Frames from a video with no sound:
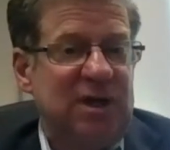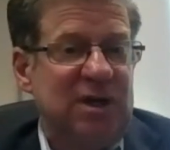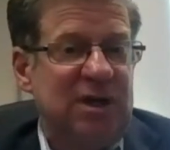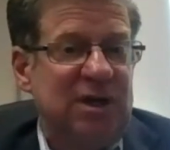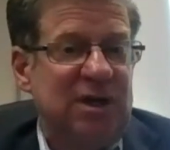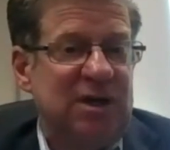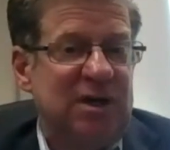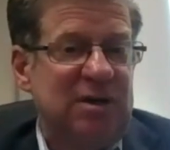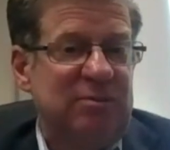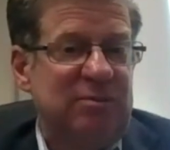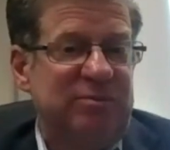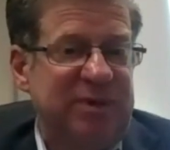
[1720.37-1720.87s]

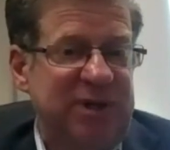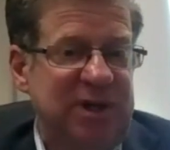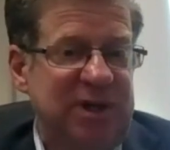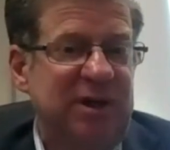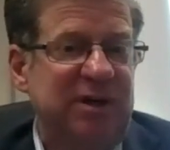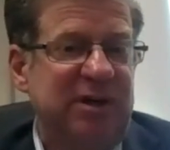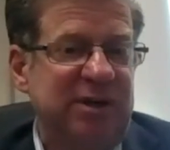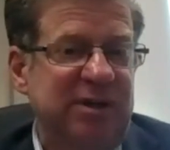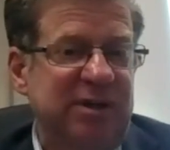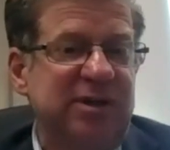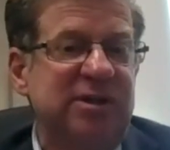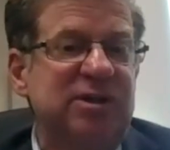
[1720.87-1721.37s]
uh,
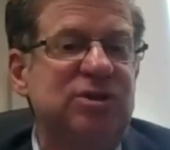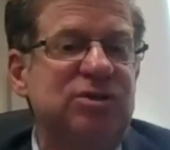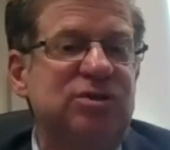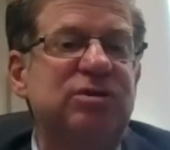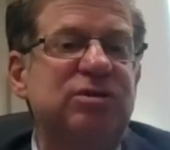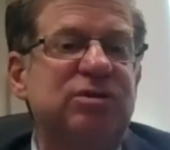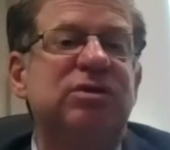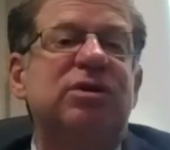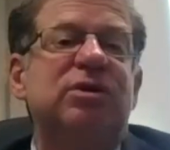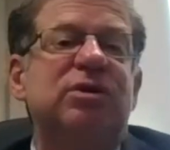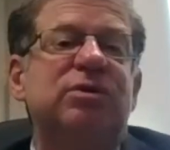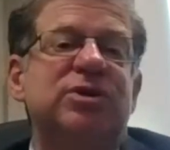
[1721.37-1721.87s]
Pierre Elliott
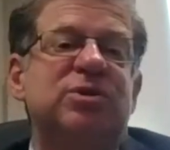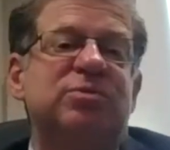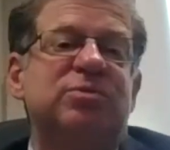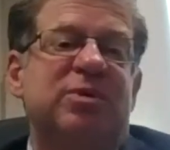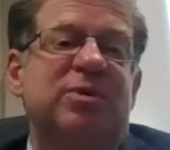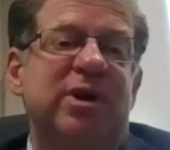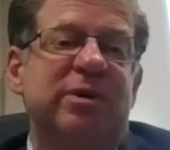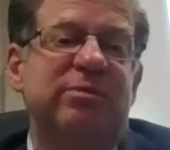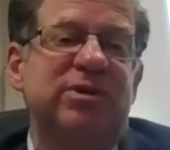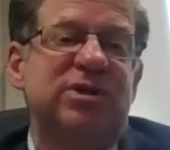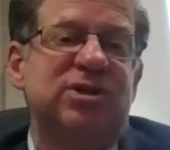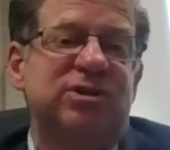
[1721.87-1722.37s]
Trudeau, was
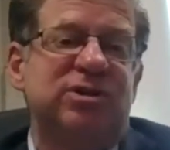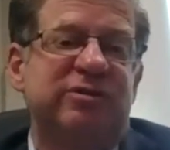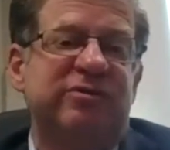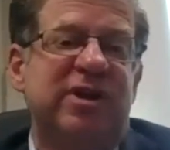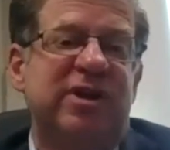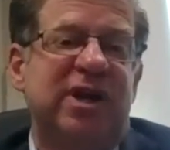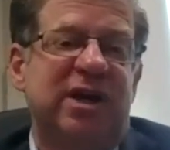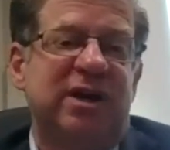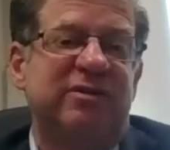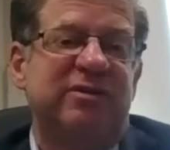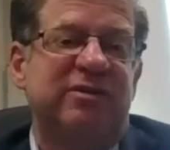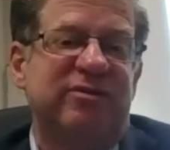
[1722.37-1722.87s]
Prime Minister of
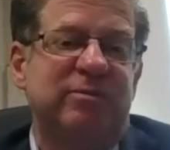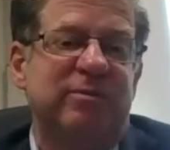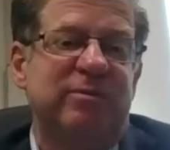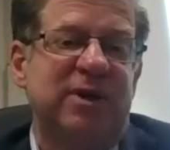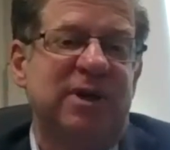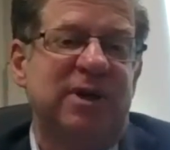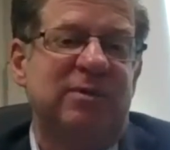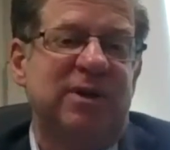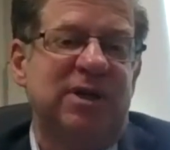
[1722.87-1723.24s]
Canada for many,